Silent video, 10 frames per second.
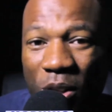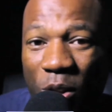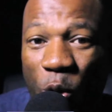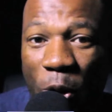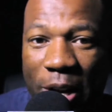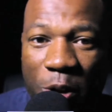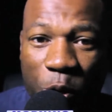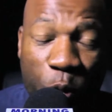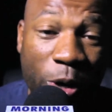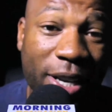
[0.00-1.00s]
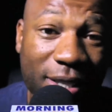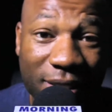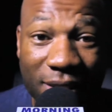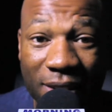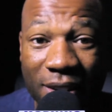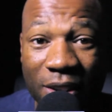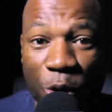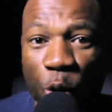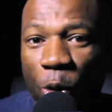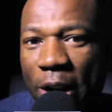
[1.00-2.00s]
The greater the risk,
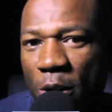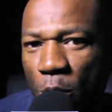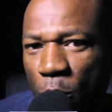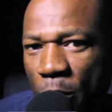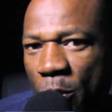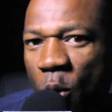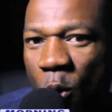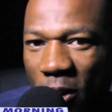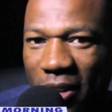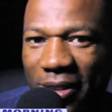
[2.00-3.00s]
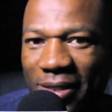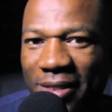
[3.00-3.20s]
the greater the reward.